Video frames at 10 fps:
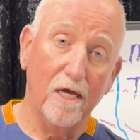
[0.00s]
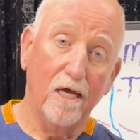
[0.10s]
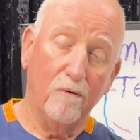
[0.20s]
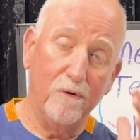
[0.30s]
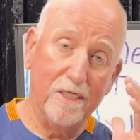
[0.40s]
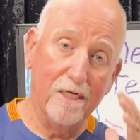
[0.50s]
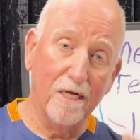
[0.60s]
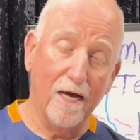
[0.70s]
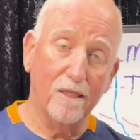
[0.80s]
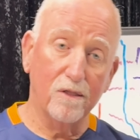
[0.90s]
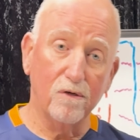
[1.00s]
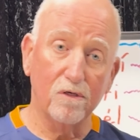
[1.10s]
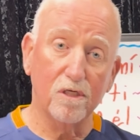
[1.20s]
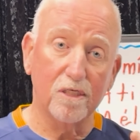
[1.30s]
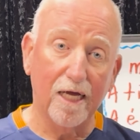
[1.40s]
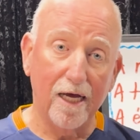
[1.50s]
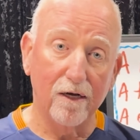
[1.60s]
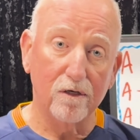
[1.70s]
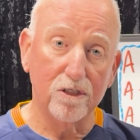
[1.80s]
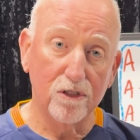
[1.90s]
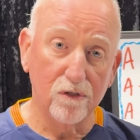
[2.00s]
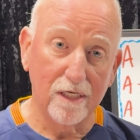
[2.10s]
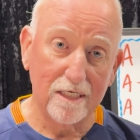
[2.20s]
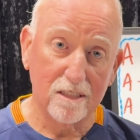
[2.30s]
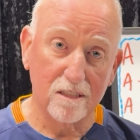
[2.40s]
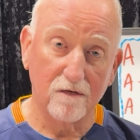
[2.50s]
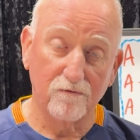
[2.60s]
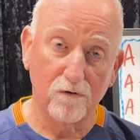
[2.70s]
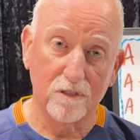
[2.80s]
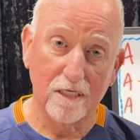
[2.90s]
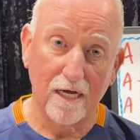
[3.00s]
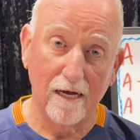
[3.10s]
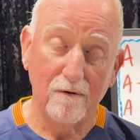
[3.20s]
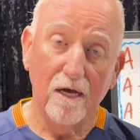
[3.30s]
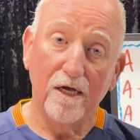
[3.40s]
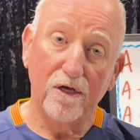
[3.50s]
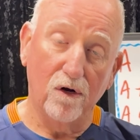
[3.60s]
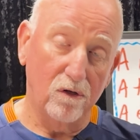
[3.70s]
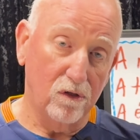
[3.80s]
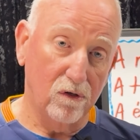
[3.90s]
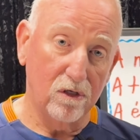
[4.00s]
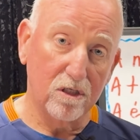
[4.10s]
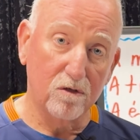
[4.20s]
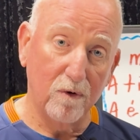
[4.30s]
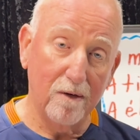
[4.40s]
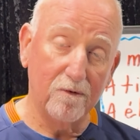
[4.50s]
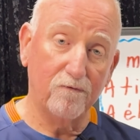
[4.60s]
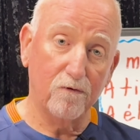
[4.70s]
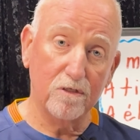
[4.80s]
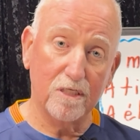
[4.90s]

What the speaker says: We did not learn to tie our shoelaces the first time. You don't learn to swim the first